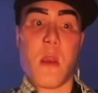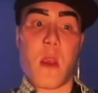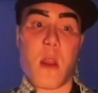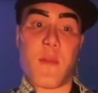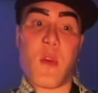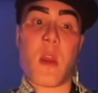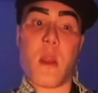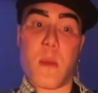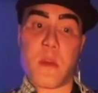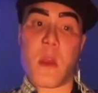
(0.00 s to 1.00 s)
And if you get an
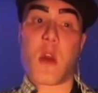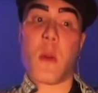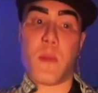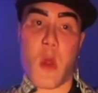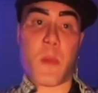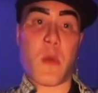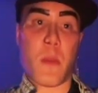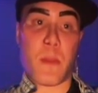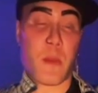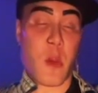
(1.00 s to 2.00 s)
ipsilateral blown
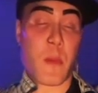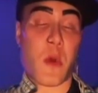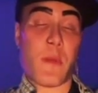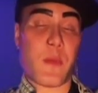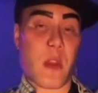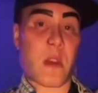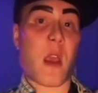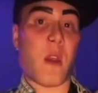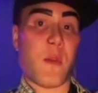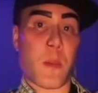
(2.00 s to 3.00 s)
pupil, that's high
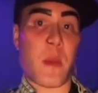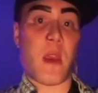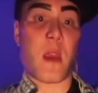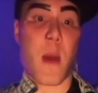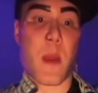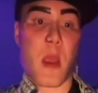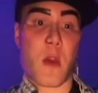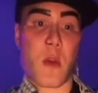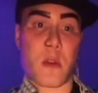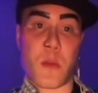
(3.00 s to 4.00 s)
yield for P C O M
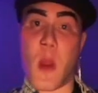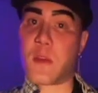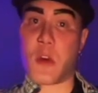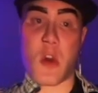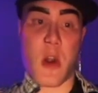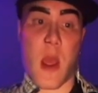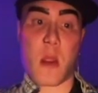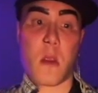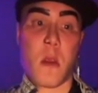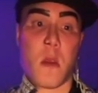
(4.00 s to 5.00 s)
aneurysm, ruptured or not.
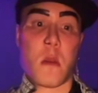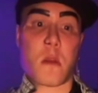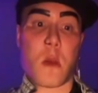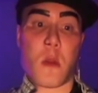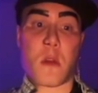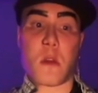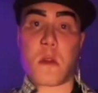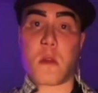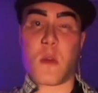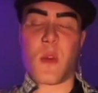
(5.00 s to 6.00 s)
So let's
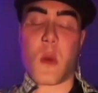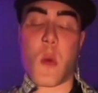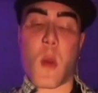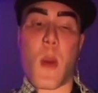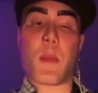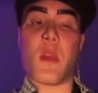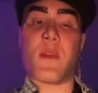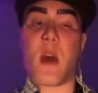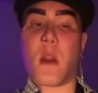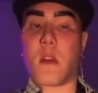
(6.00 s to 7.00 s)
just real quick whip through the
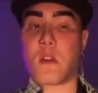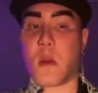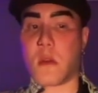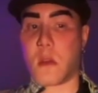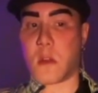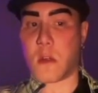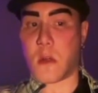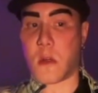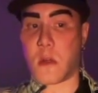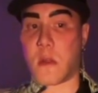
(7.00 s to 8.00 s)
finalist choices.
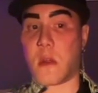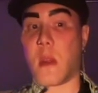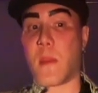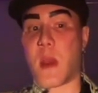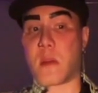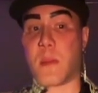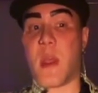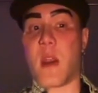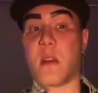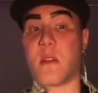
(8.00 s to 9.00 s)
Choice D, pes
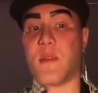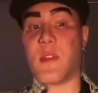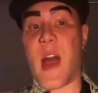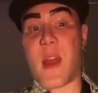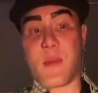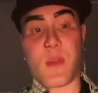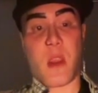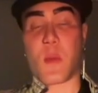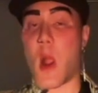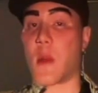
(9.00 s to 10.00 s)
planus, flat
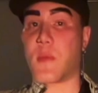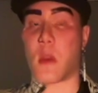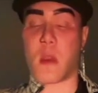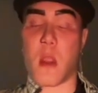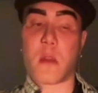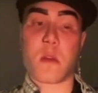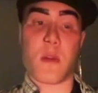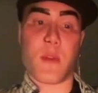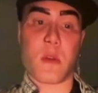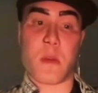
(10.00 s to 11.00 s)
feet, wrong fucking answer,
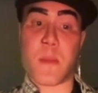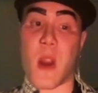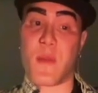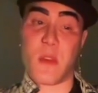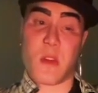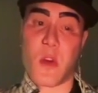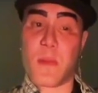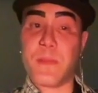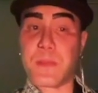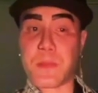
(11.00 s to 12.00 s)
versus to Marfan syndrome,